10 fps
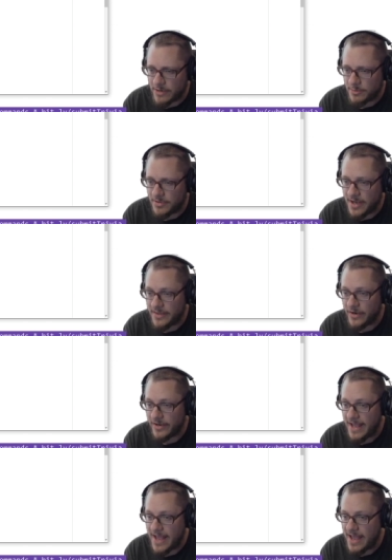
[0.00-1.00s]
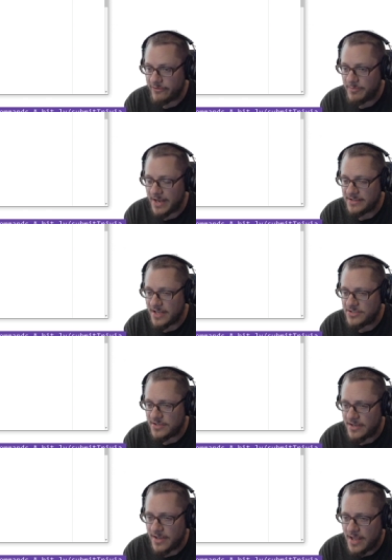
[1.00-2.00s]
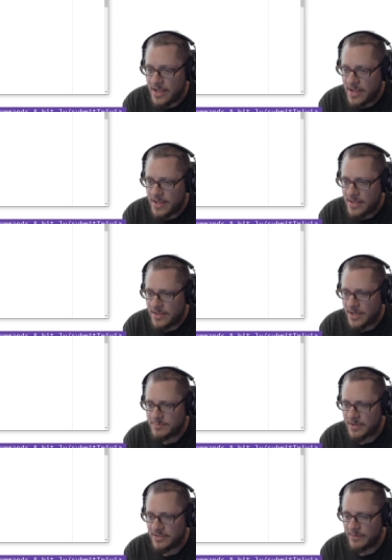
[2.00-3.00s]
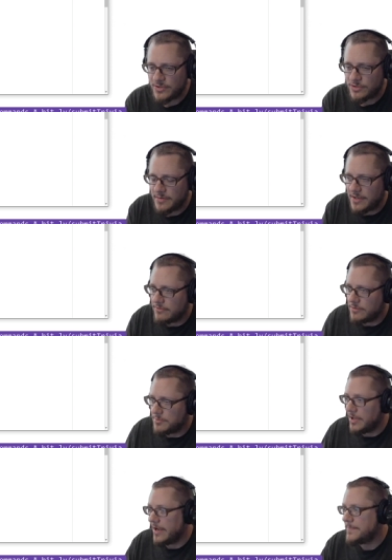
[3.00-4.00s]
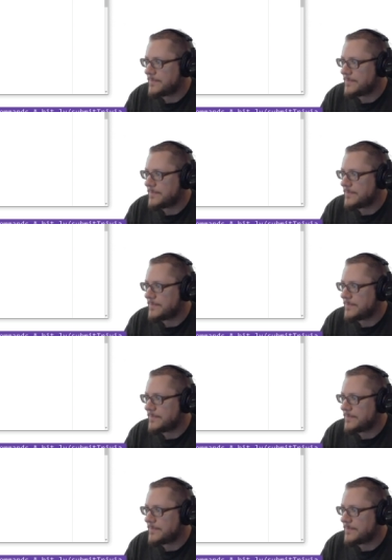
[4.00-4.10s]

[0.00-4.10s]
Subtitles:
I replied, they already have. Pay attention. Expecting a retort, they didn't reply.